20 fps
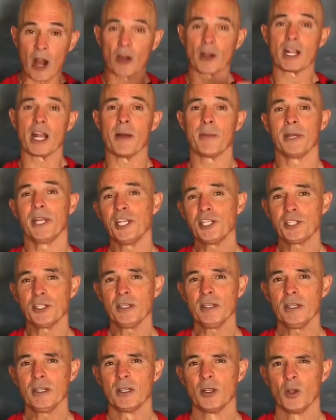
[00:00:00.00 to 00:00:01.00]
combination,
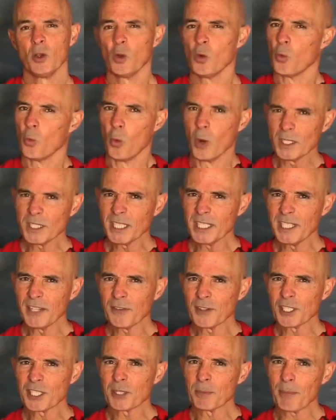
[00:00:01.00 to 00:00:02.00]
what's the
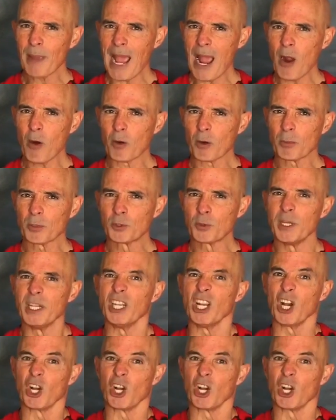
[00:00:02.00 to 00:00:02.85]
difference in power between a